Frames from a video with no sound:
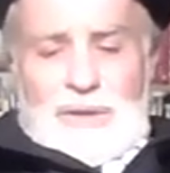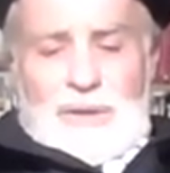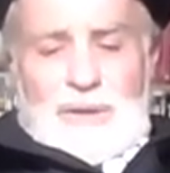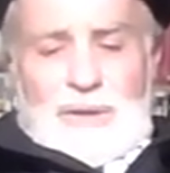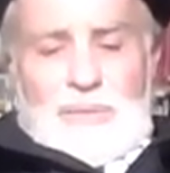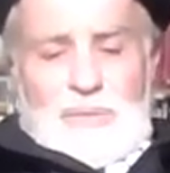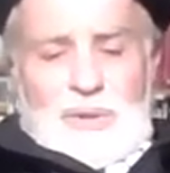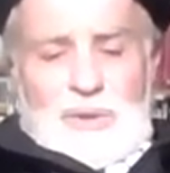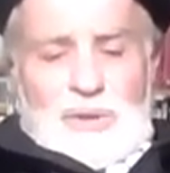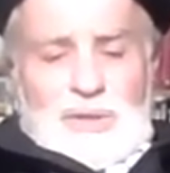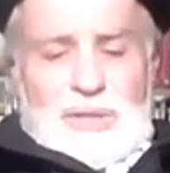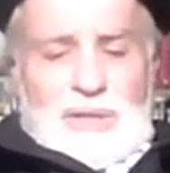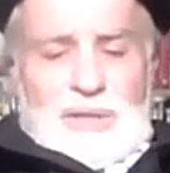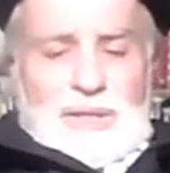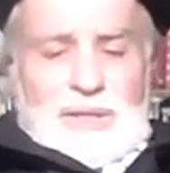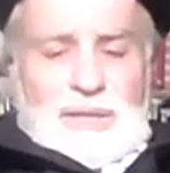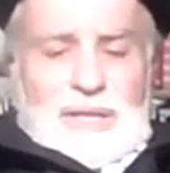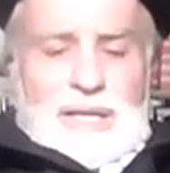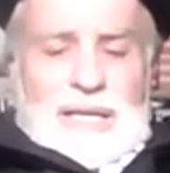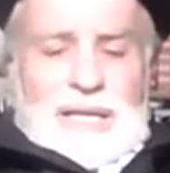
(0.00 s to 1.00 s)

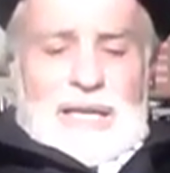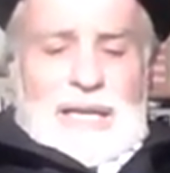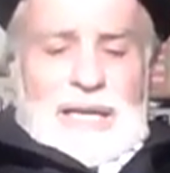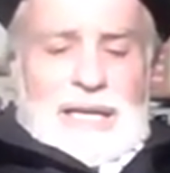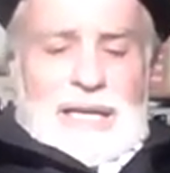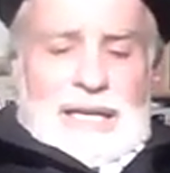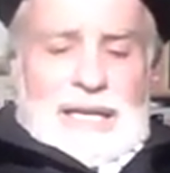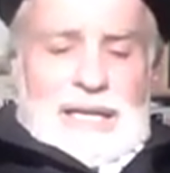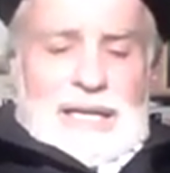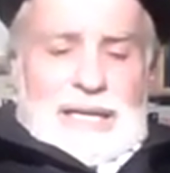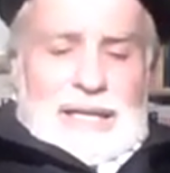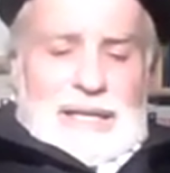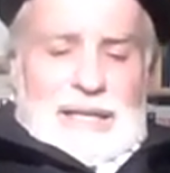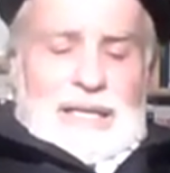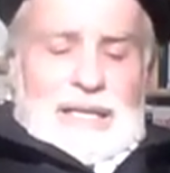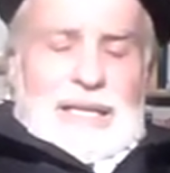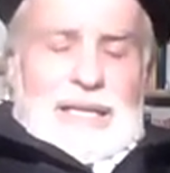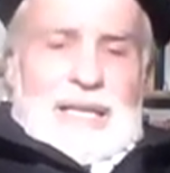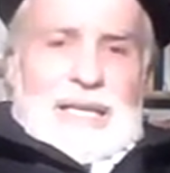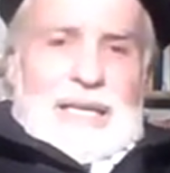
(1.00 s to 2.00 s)
person.
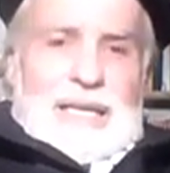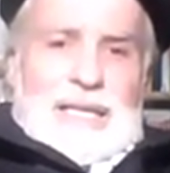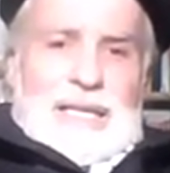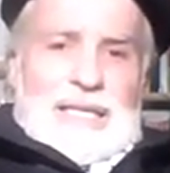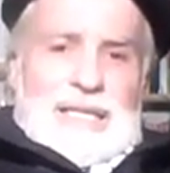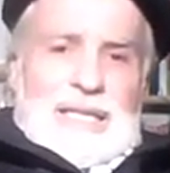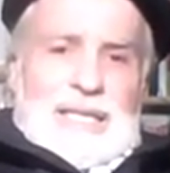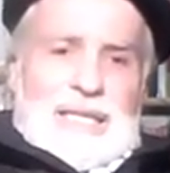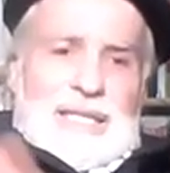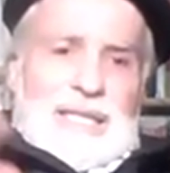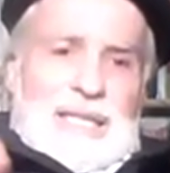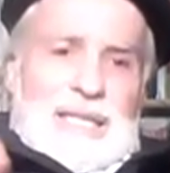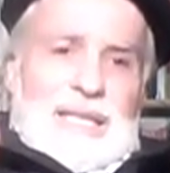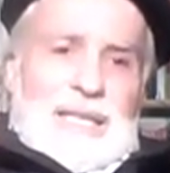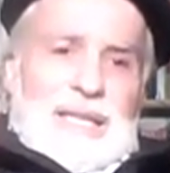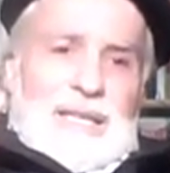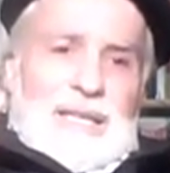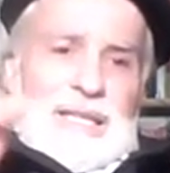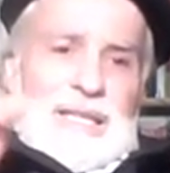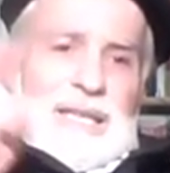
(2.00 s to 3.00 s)
He says,
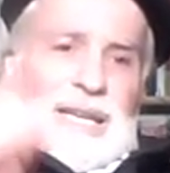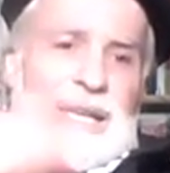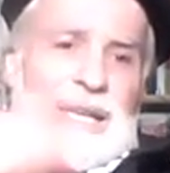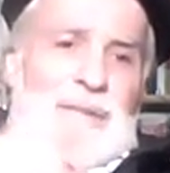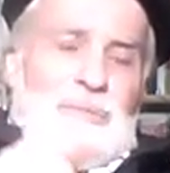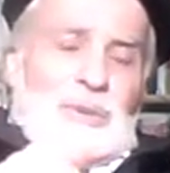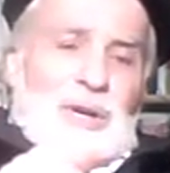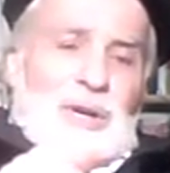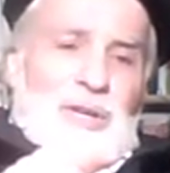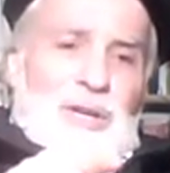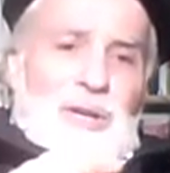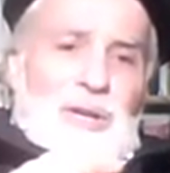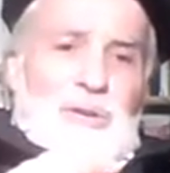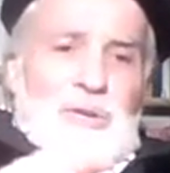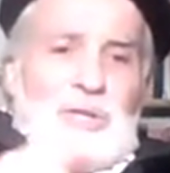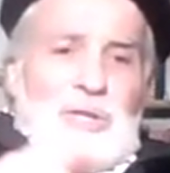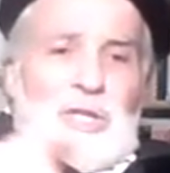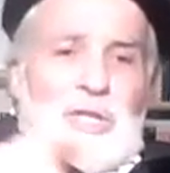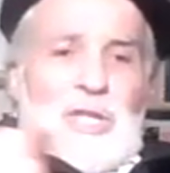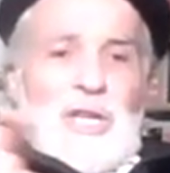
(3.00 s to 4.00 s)
then
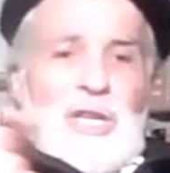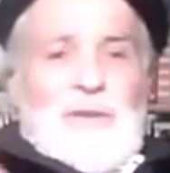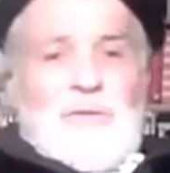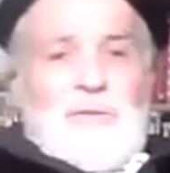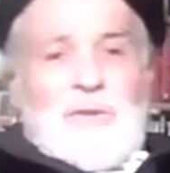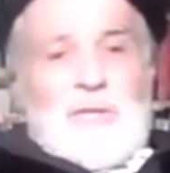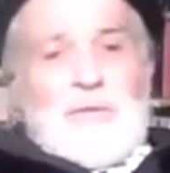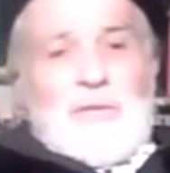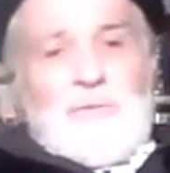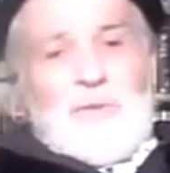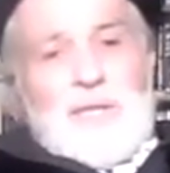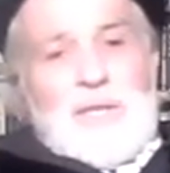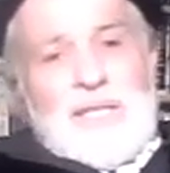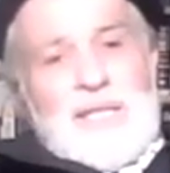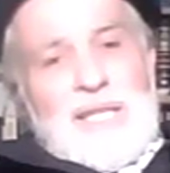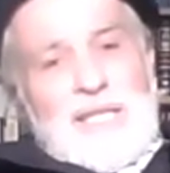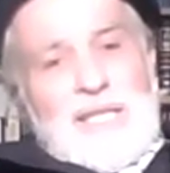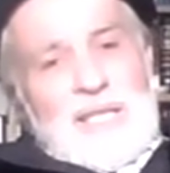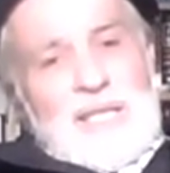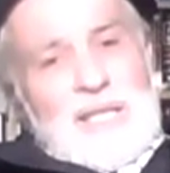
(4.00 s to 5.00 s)
biology governs
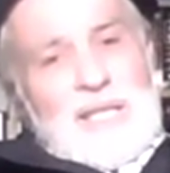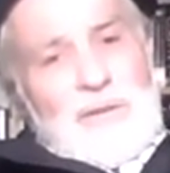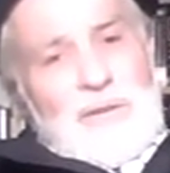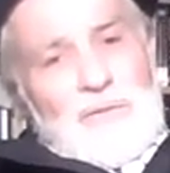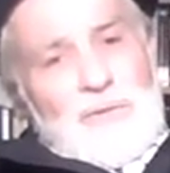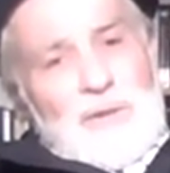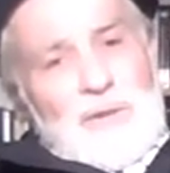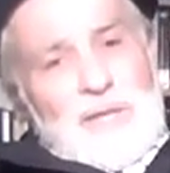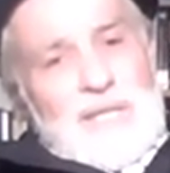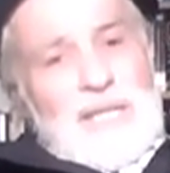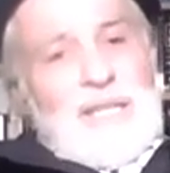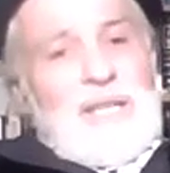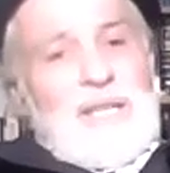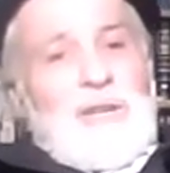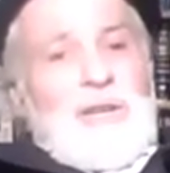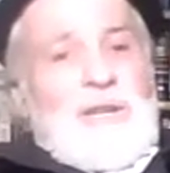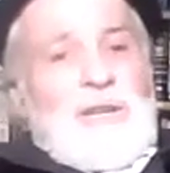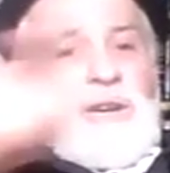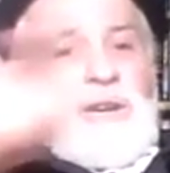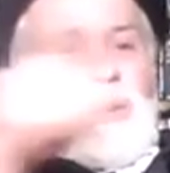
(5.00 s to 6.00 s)
physics instead of physics
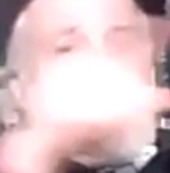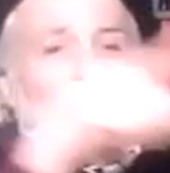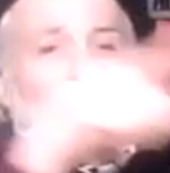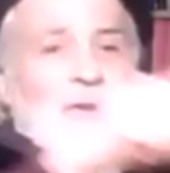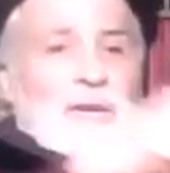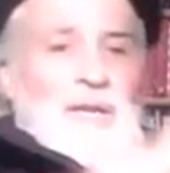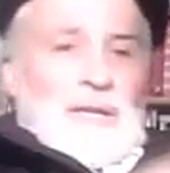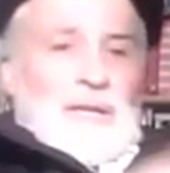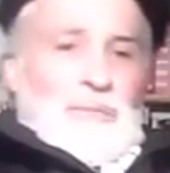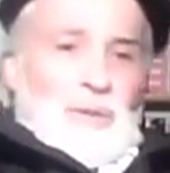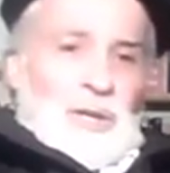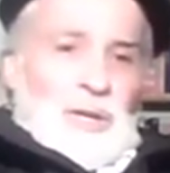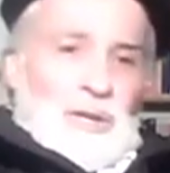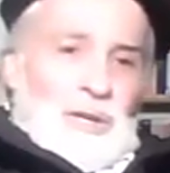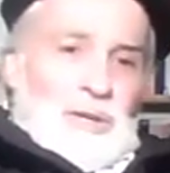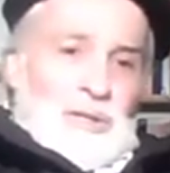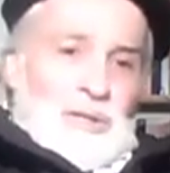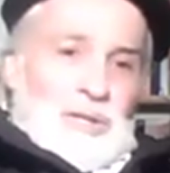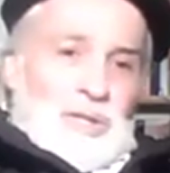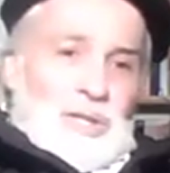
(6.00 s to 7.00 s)
governing
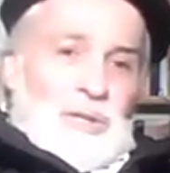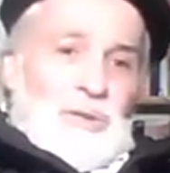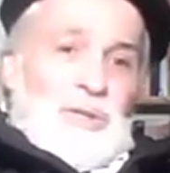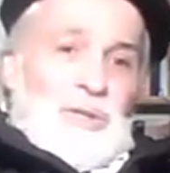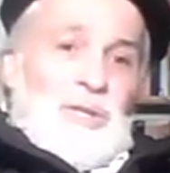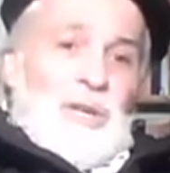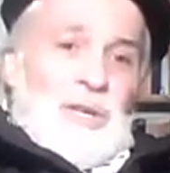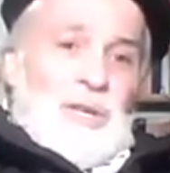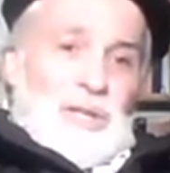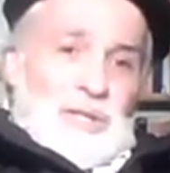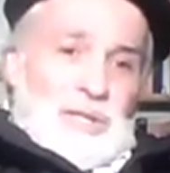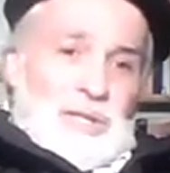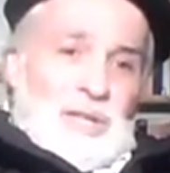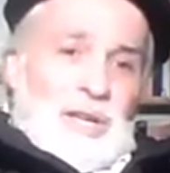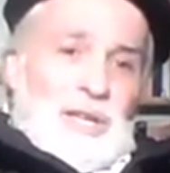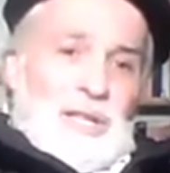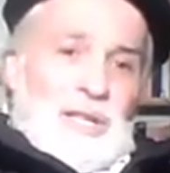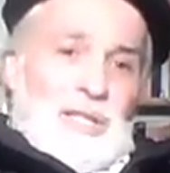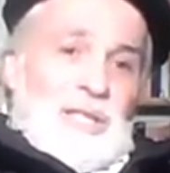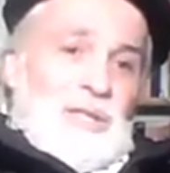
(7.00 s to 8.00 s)
biology, or
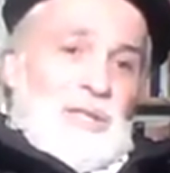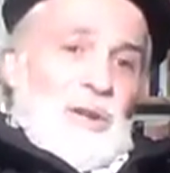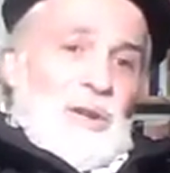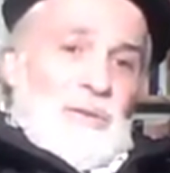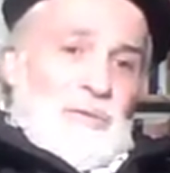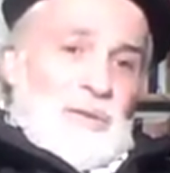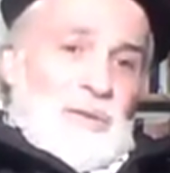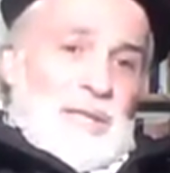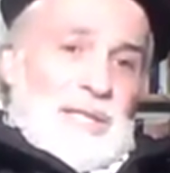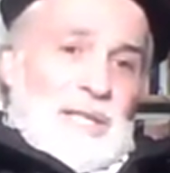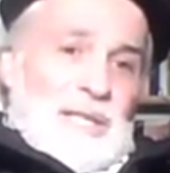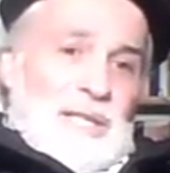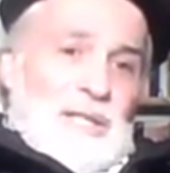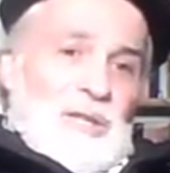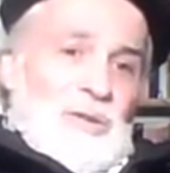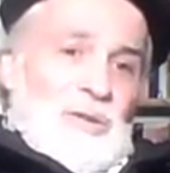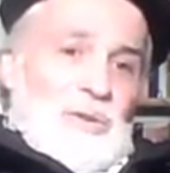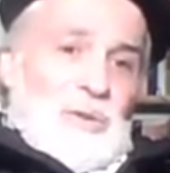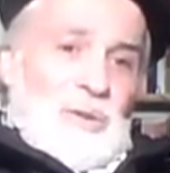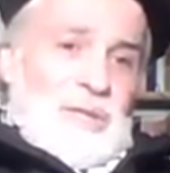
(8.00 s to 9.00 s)
science is all physics,
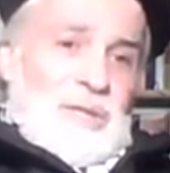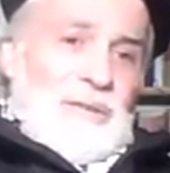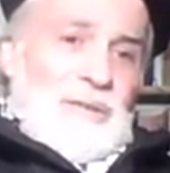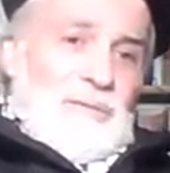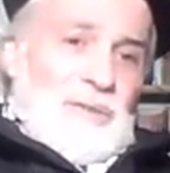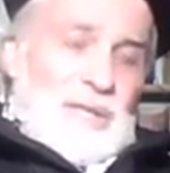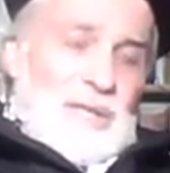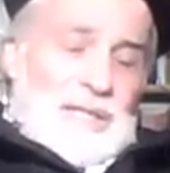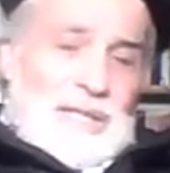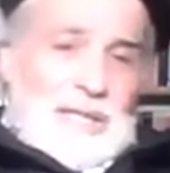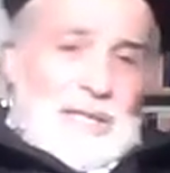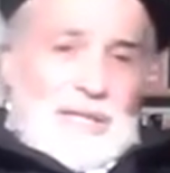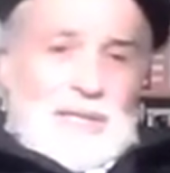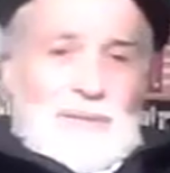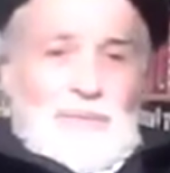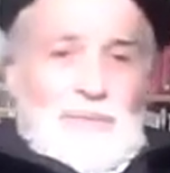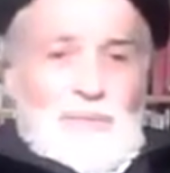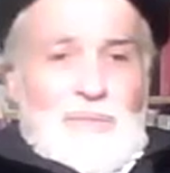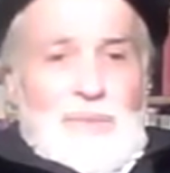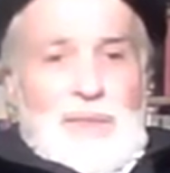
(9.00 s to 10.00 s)
Newtonian physics.
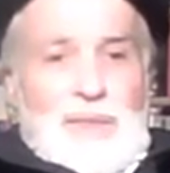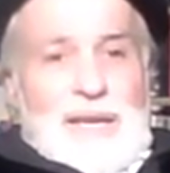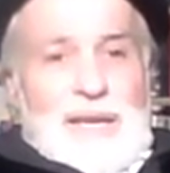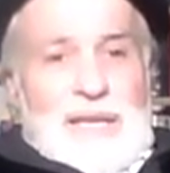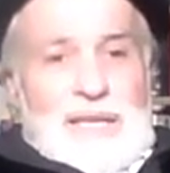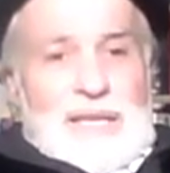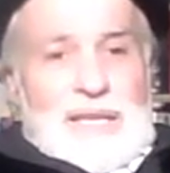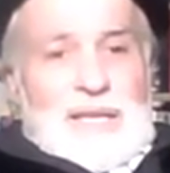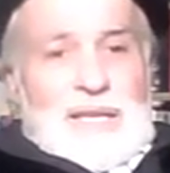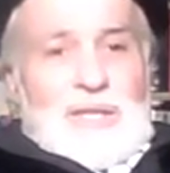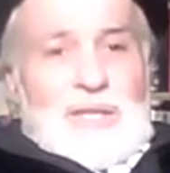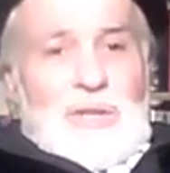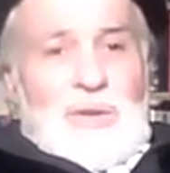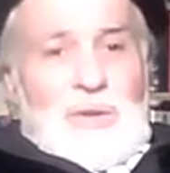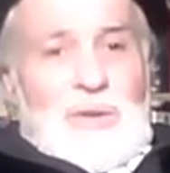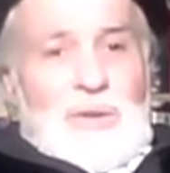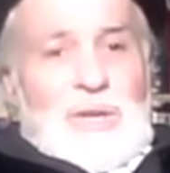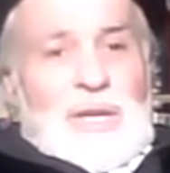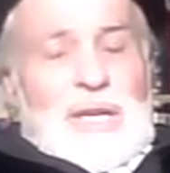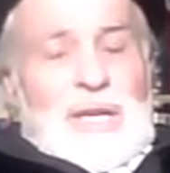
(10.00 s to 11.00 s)

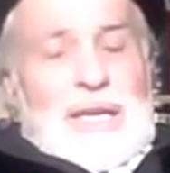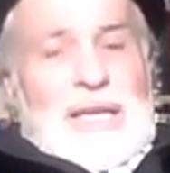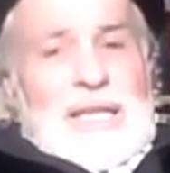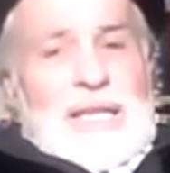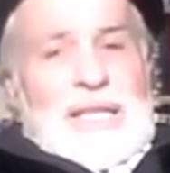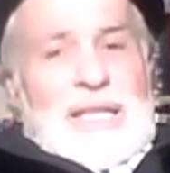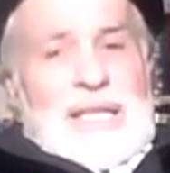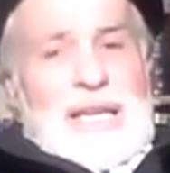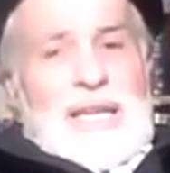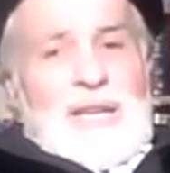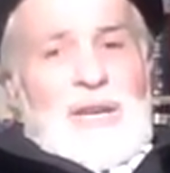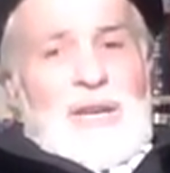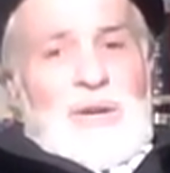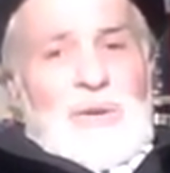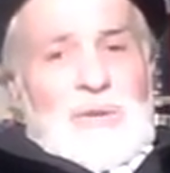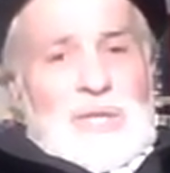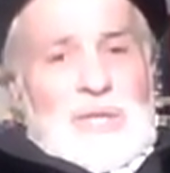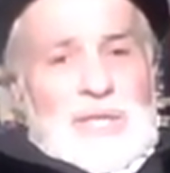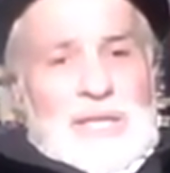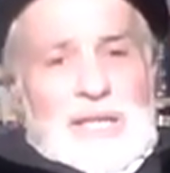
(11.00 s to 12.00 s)
So then all
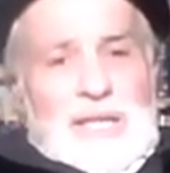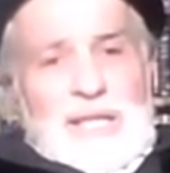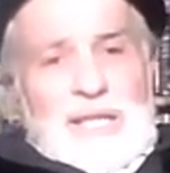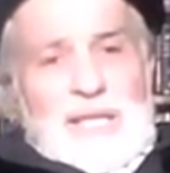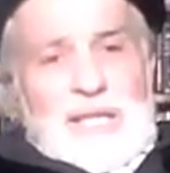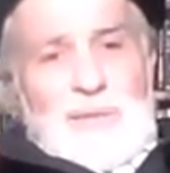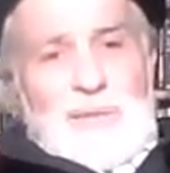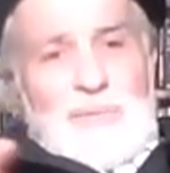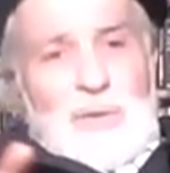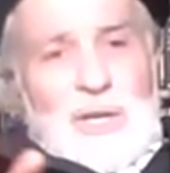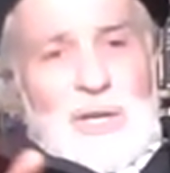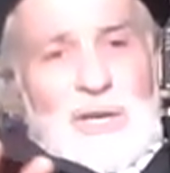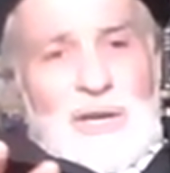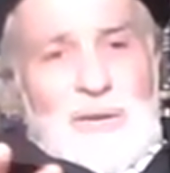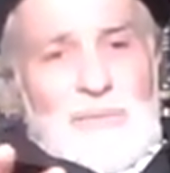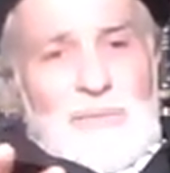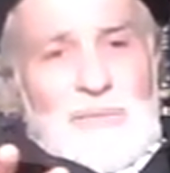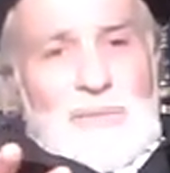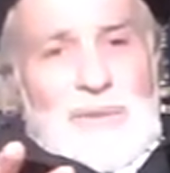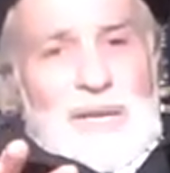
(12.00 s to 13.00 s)
of a sudden this become